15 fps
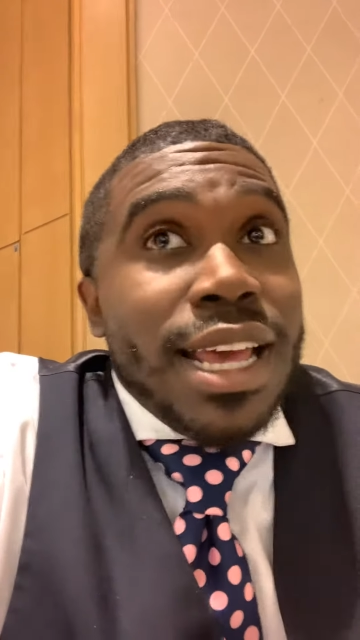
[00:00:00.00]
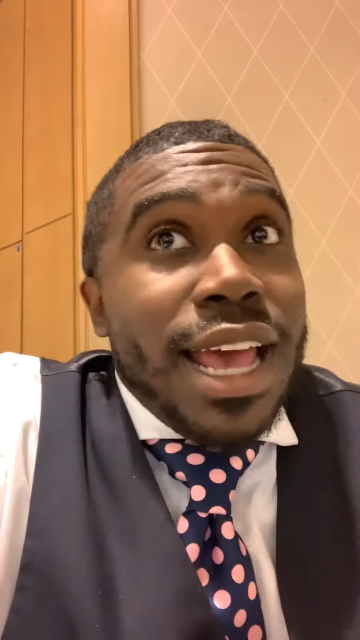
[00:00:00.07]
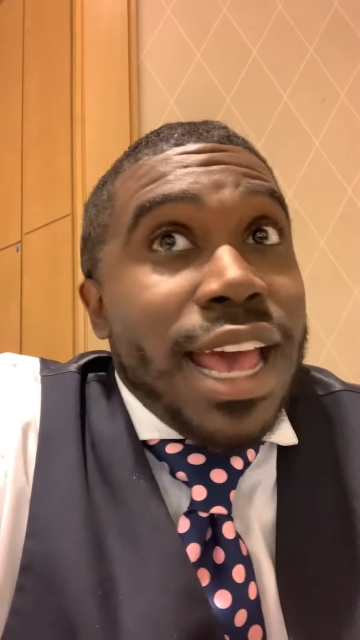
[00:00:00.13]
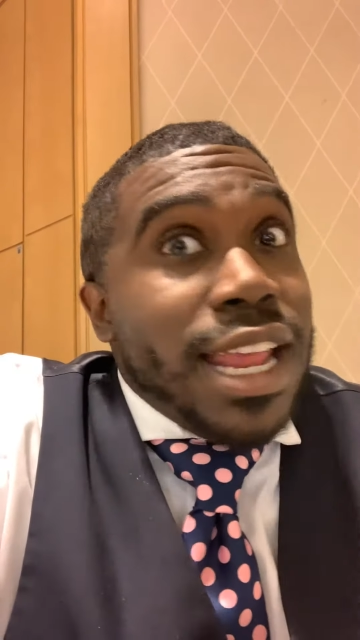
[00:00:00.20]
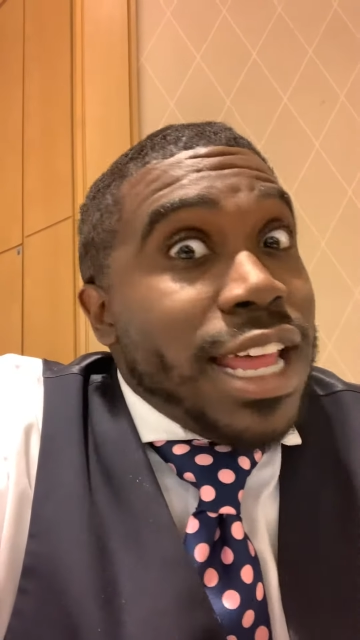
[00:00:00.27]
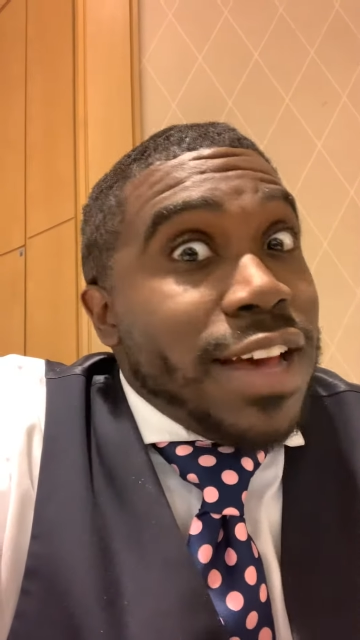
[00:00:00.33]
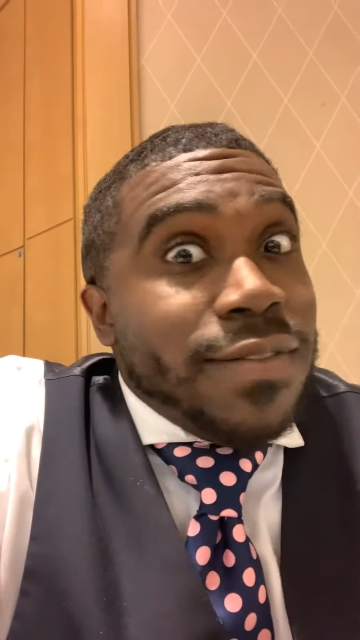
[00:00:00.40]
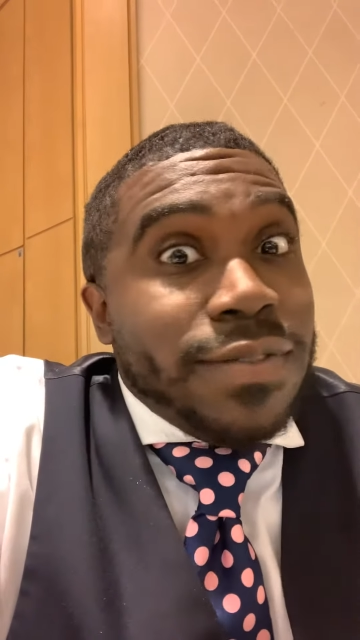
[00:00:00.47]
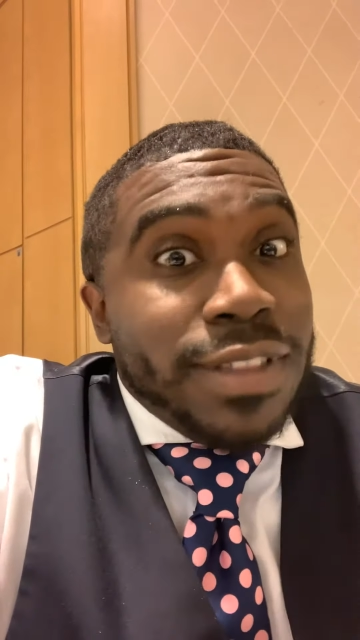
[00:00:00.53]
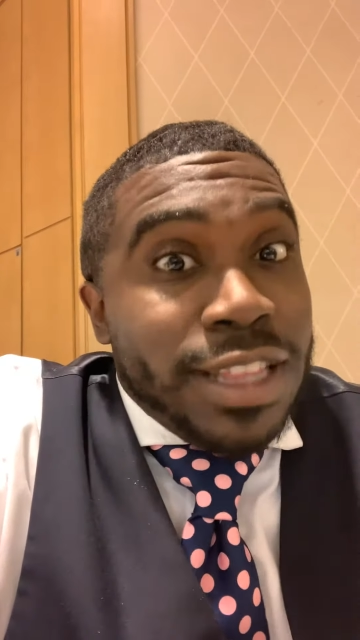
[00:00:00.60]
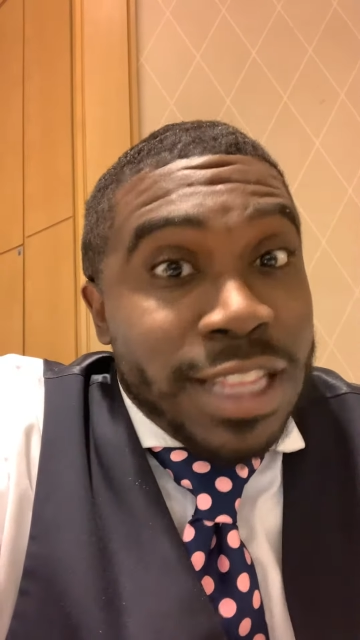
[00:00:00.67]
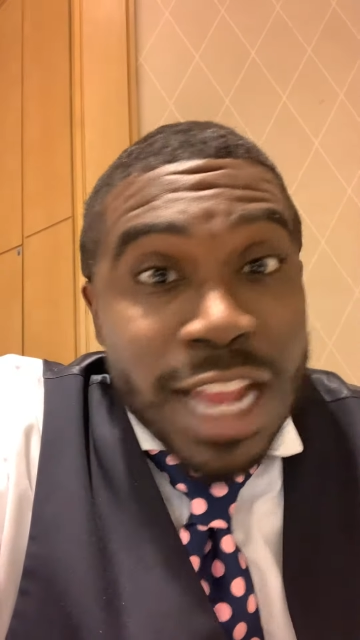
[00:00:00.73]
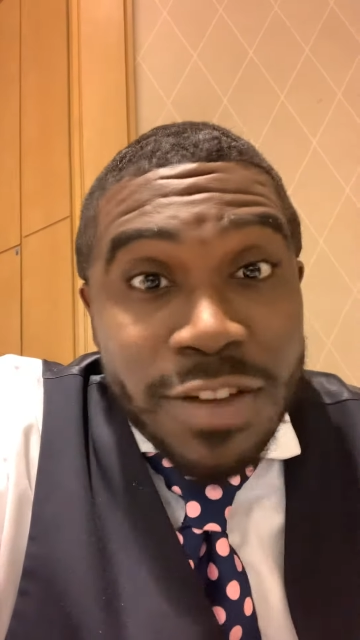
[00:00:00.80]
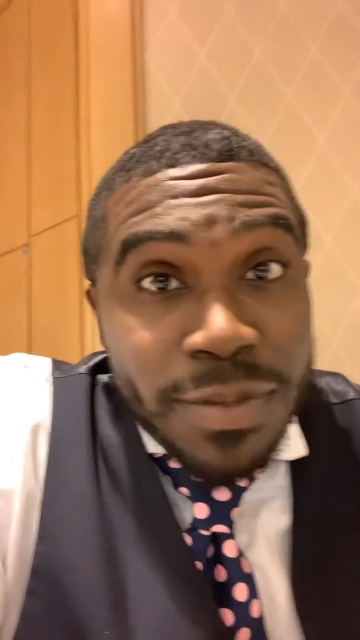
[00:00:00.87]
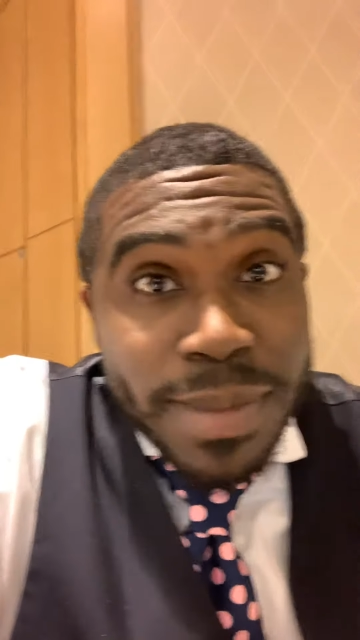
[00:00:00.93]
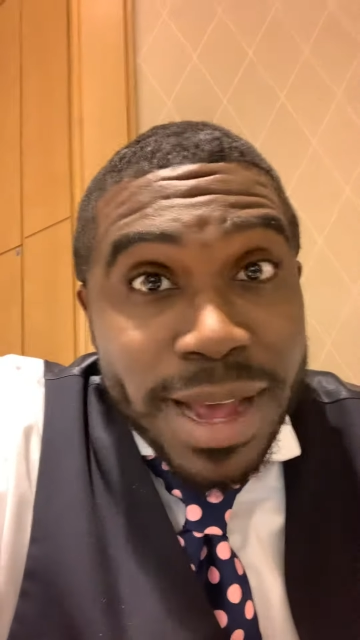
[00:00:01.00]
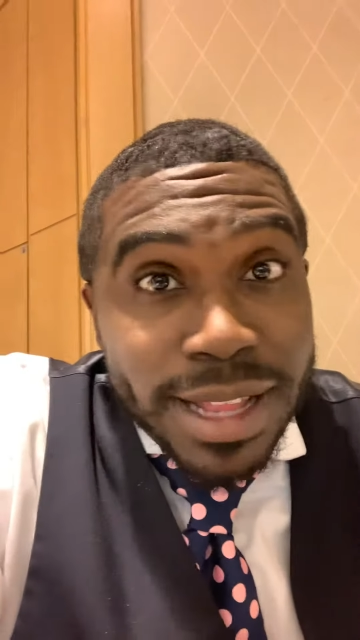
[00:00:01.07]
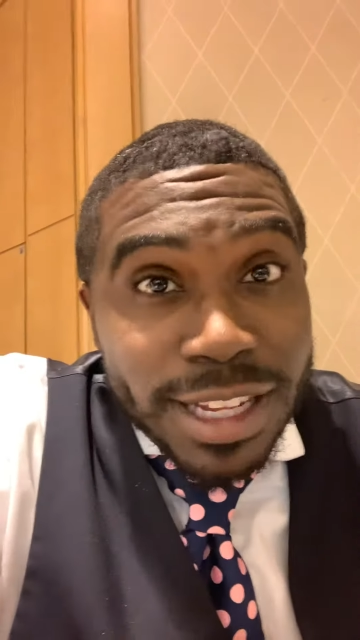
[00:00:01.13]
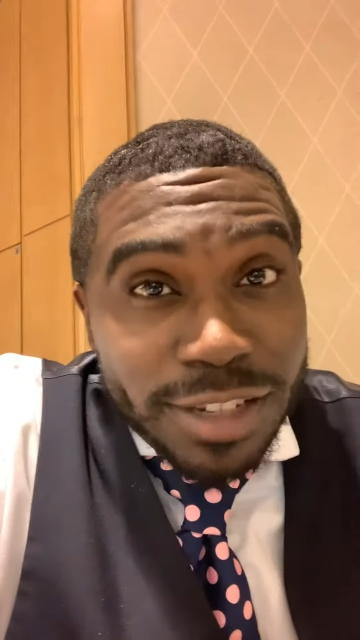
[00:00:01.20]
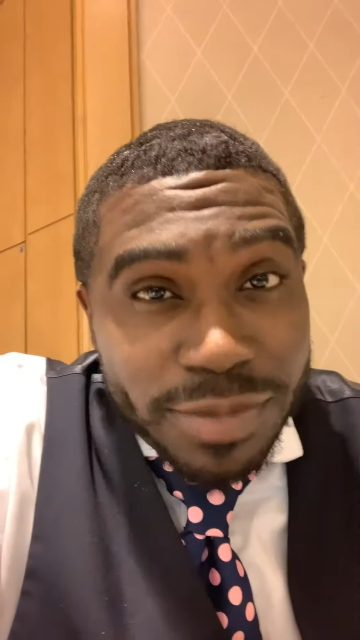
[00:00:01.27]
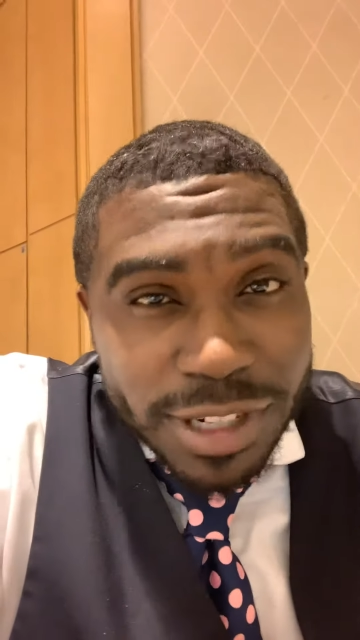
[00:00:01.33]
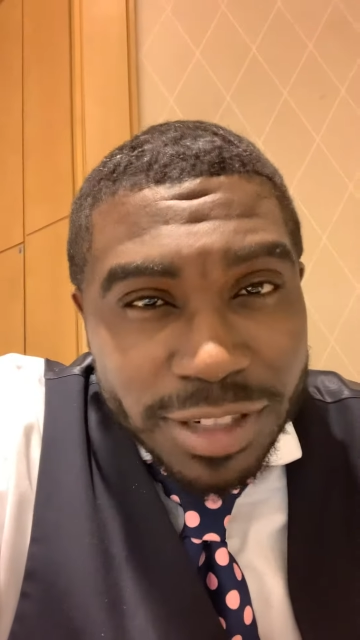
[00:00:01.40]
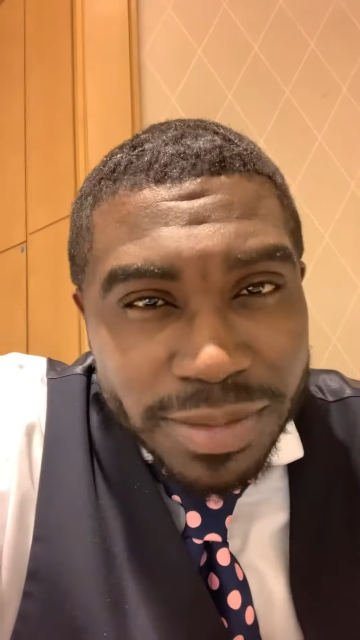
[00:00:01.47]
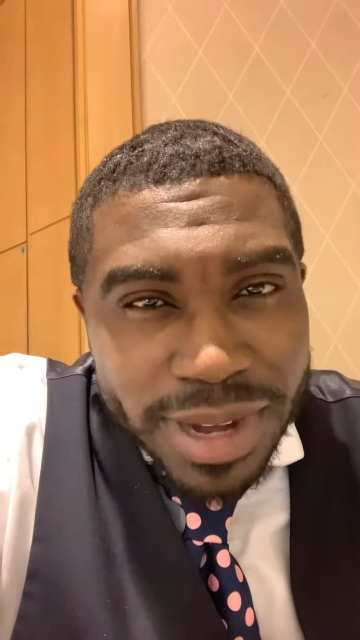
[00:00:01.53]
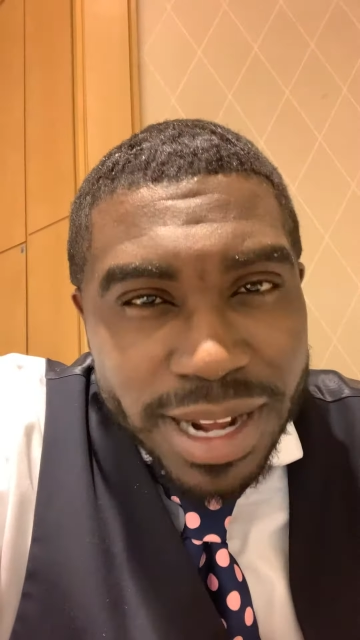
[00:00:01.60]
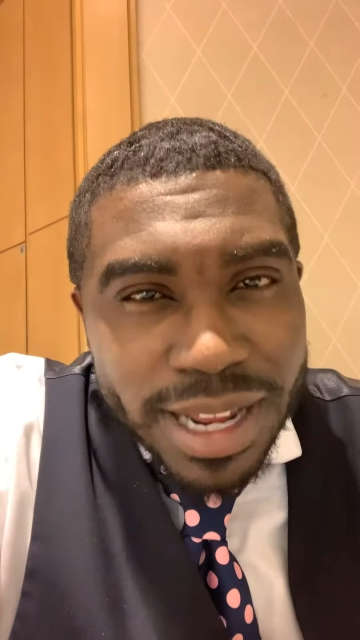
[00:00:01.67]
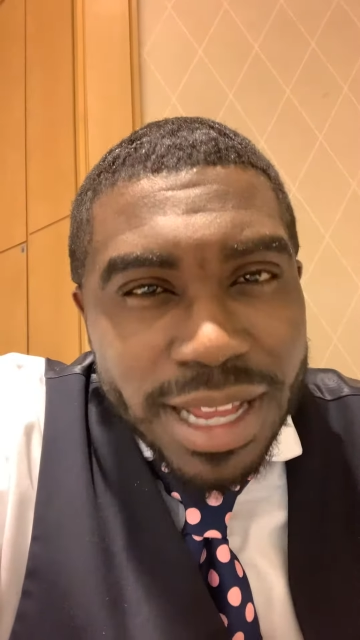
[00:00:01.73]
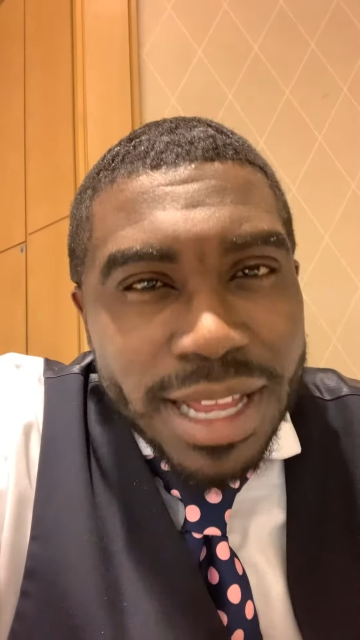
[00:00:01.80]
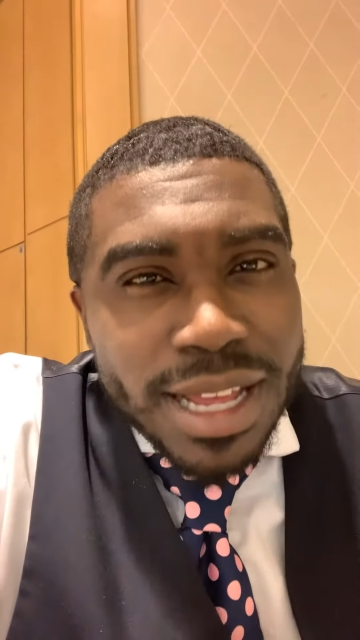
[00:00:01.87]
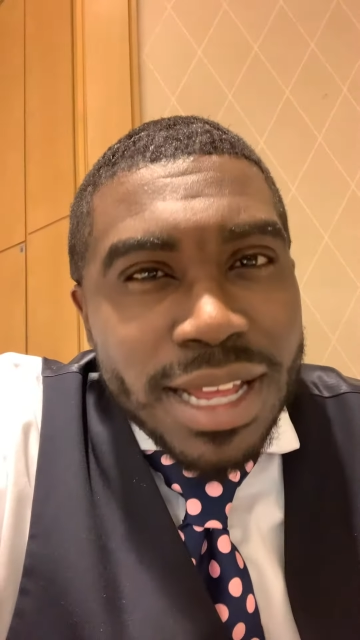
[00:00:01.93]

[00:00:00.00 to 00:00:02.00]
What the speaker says: and have never made this much money